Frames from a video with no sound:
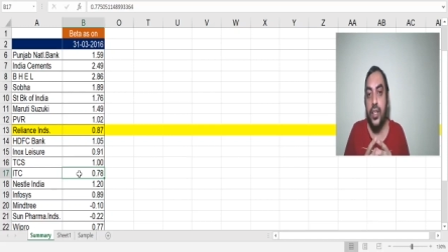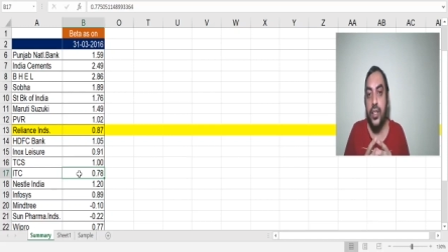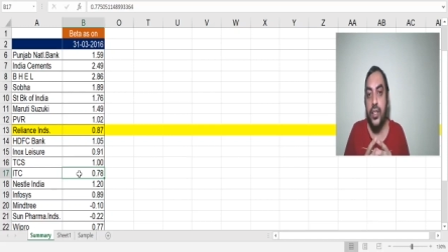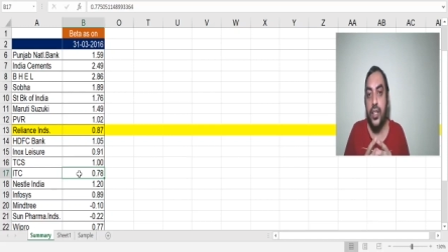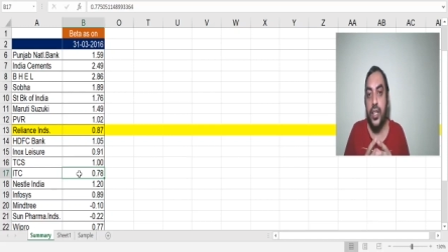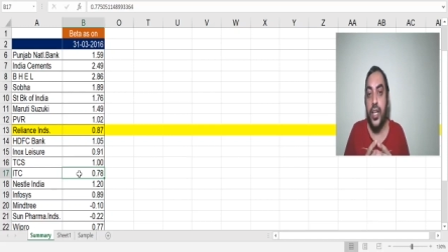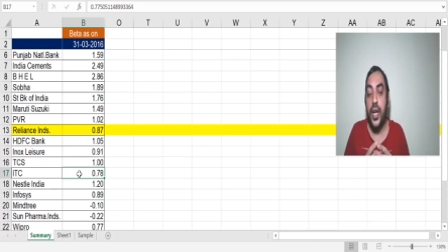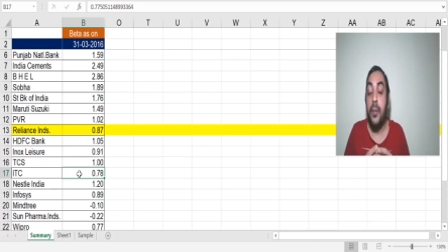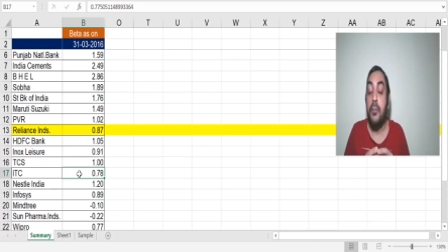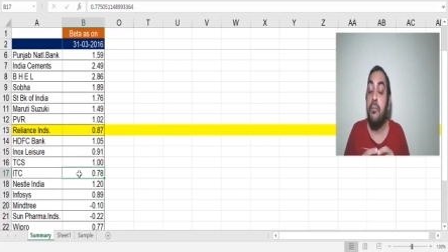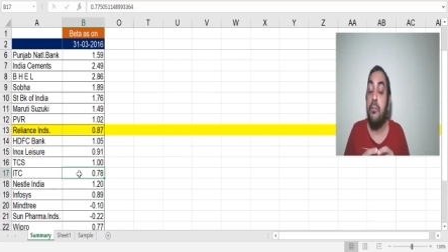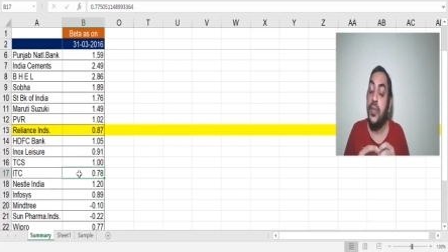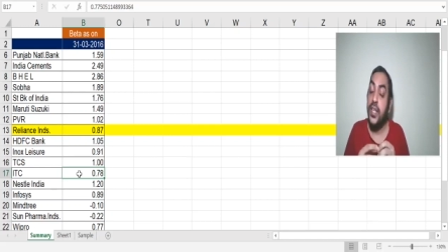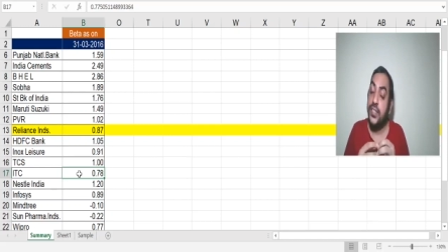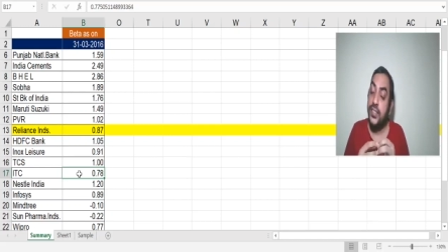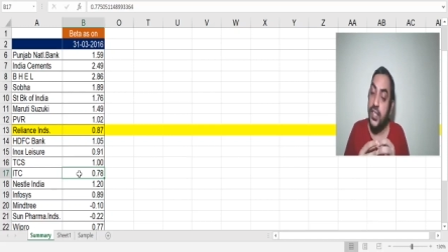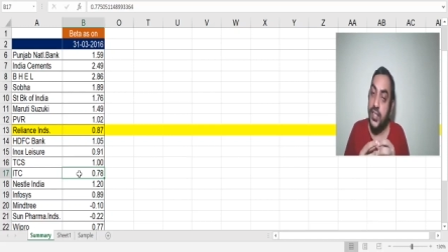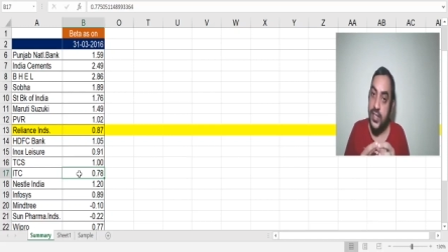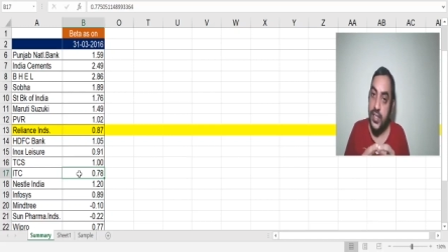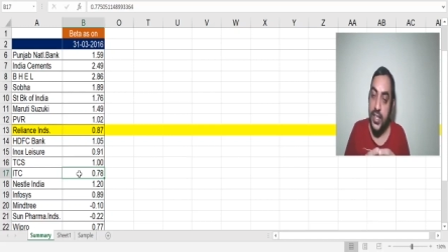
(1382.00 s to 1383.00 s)
The company's
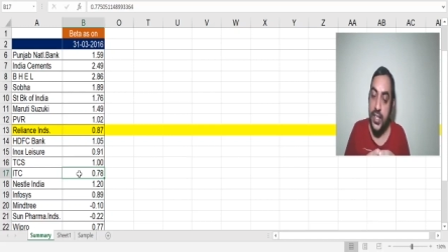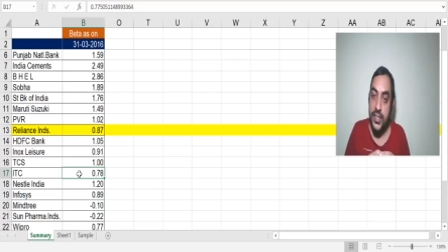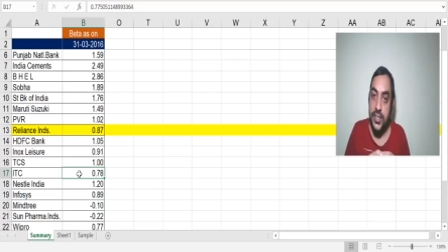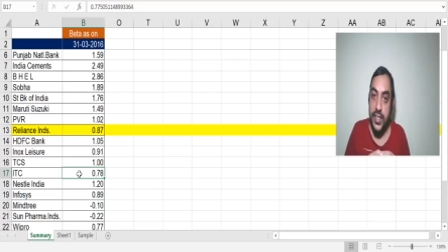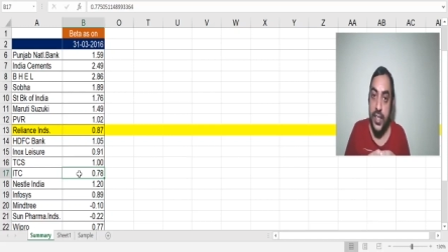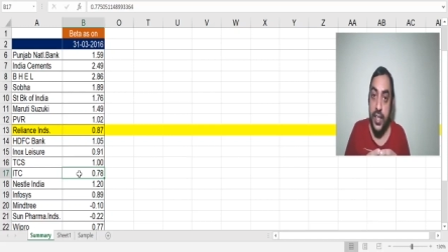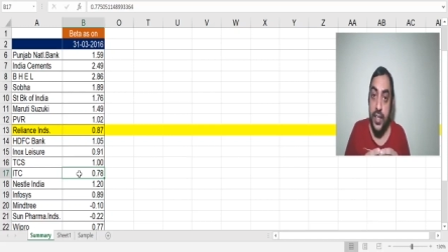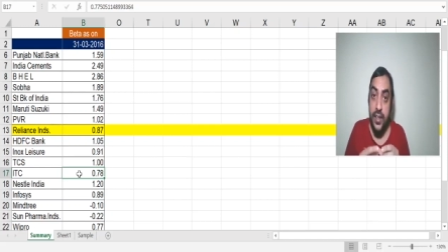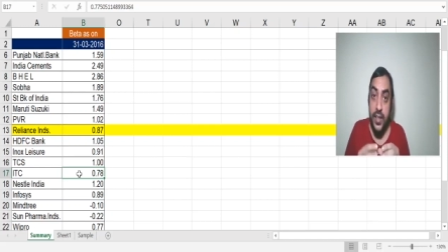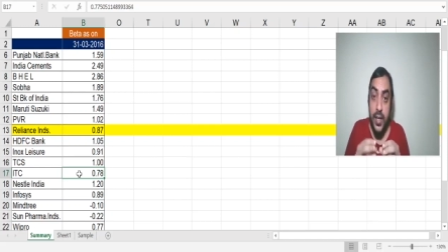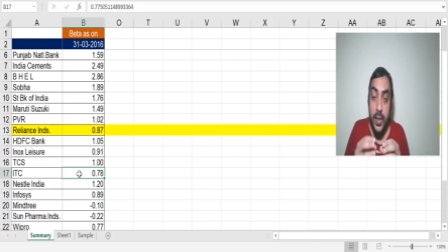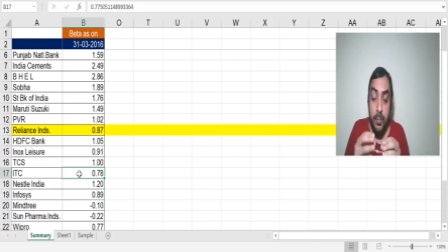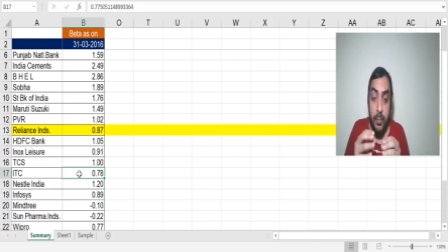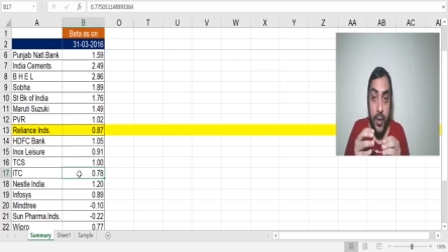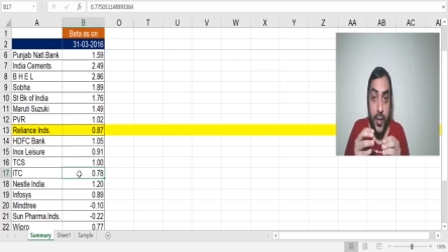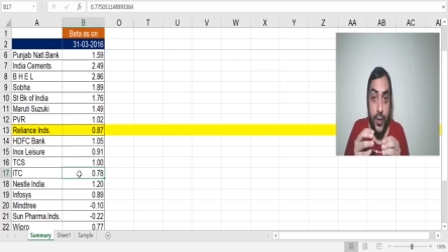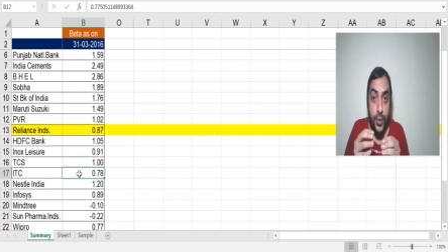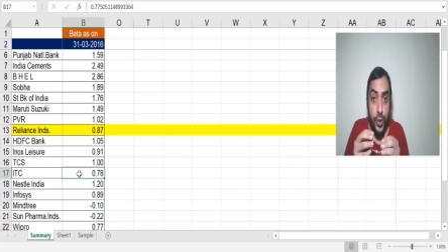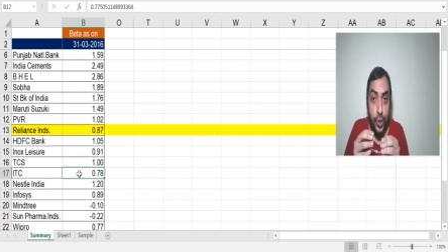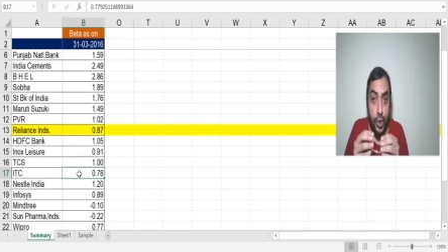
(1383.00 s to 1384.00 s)
risk is there, but you